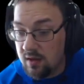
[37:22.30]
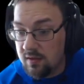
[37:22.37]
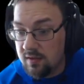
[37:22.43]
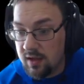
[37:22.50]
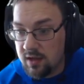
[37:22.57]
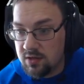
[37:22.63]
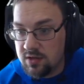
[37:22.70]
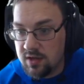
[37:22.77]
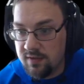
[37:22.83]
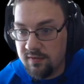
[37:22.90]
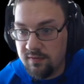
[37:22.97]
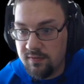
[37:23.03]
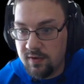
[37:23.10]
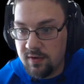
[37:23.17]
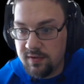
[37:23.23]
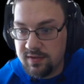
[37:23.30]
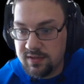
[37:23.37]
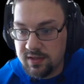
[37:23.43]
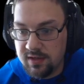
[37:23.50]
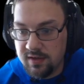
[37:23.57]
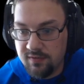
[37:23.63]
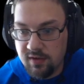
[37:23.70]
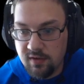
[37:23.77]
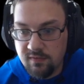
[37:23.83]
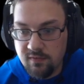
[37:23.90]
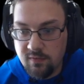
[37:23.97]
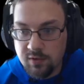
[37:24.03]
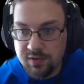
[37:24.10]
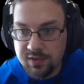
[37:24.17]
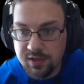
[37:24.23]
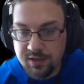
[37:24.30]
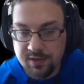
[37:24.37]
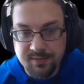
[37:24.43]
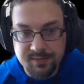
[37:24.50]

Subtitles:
Actually, I have a fairly significant force here.